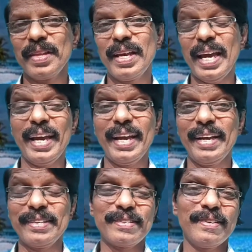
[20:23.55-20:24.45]

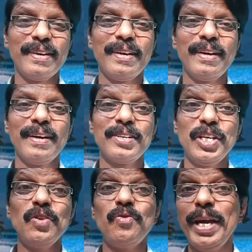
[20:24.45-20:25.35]
Yes,
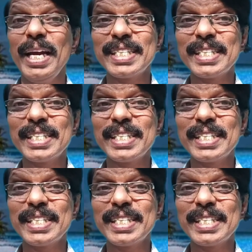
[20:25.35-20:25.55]
she feels a